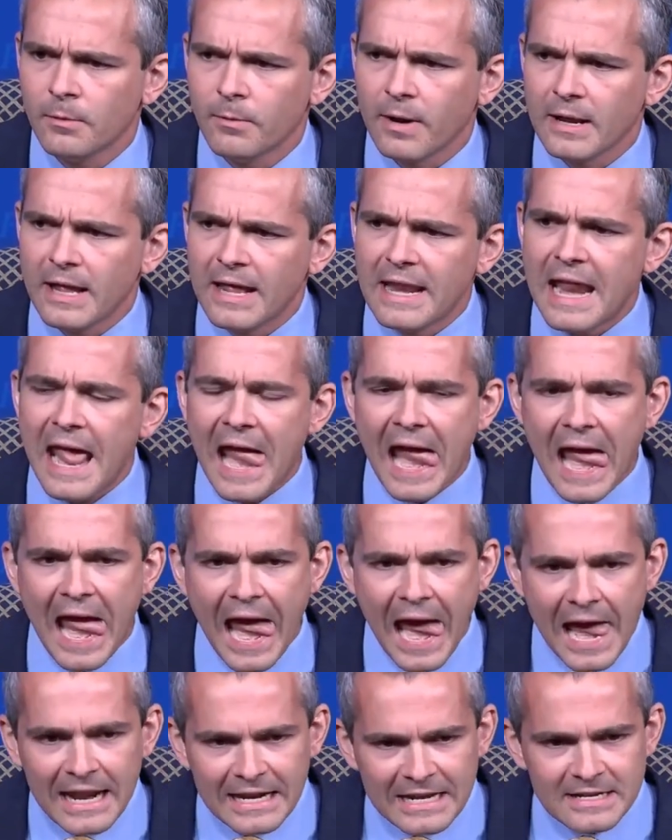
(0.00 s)
Right? And
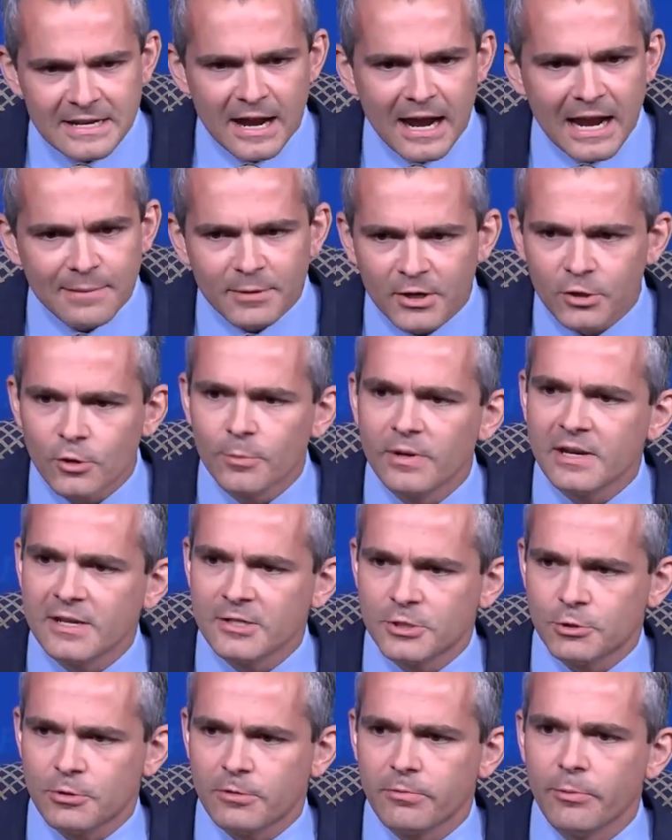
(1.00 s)
any time in human
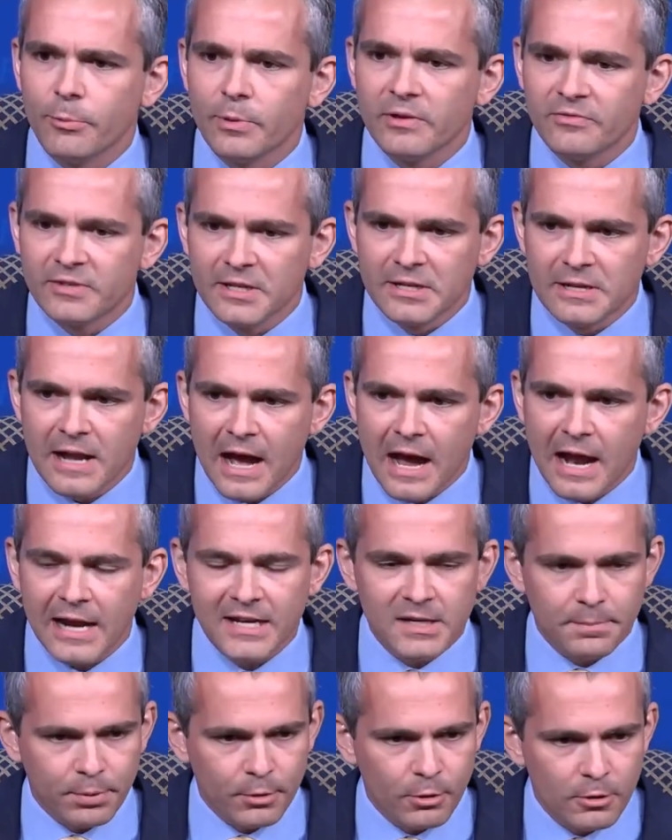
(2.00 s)
history when we've
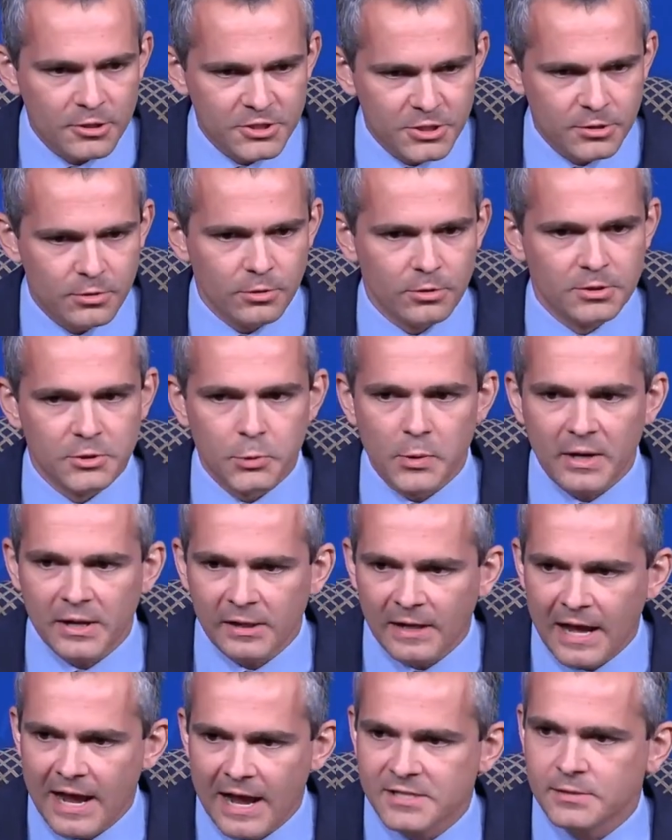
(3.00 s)
denied personhood to a
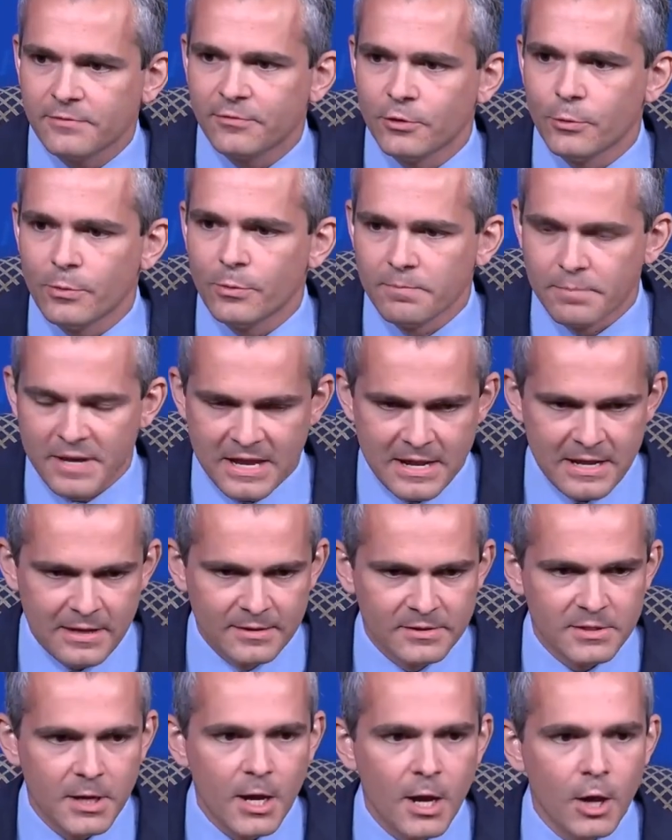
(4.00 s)
class of human
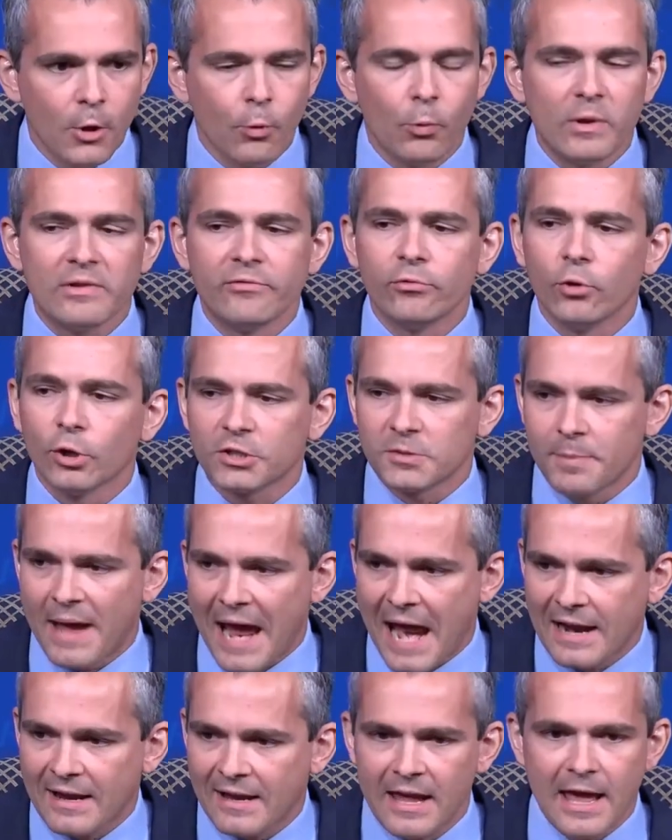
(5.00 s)
beings, we've looked
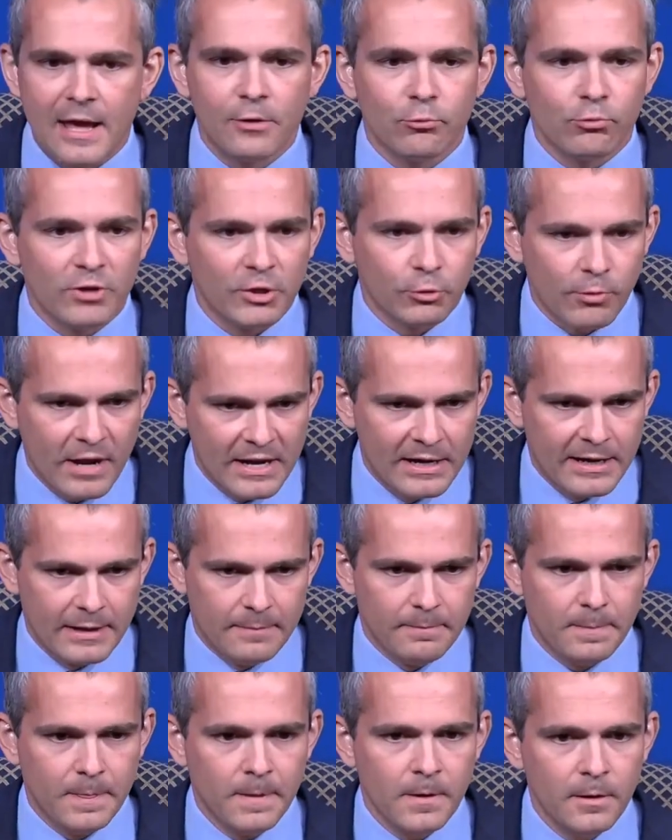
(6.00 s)
back and regretted it.